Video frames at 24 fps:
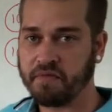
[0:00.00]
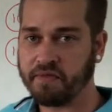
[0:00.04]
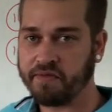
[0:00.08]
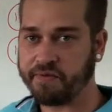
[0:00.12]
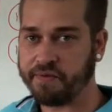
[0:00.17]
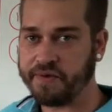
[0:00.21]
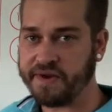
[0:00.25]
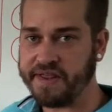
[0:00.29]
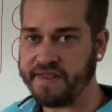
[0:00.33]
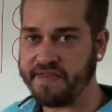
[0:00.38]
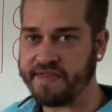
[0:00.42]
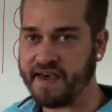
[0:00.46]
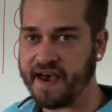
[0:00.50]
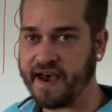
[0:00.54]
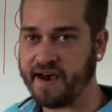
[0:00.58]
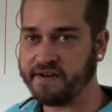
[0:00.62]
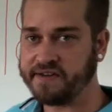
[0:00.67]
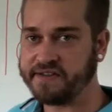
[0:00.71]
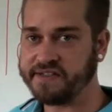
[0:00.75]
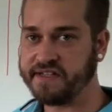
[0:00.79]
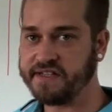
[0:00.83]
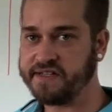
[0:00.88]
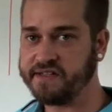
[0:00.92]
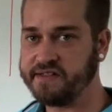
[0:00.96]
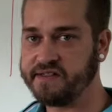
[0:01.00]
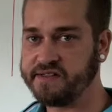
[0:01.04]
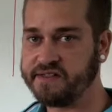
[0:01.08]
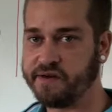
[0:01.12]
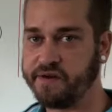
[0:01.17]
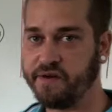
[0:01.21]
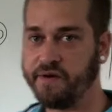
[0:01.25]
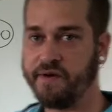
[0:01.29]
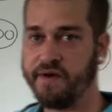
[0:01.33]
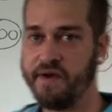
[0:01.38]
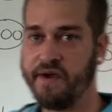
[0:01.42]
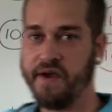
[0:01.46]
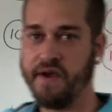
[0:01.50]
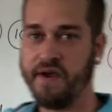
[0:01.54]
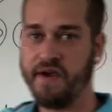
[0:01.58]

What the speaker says: 3,000, so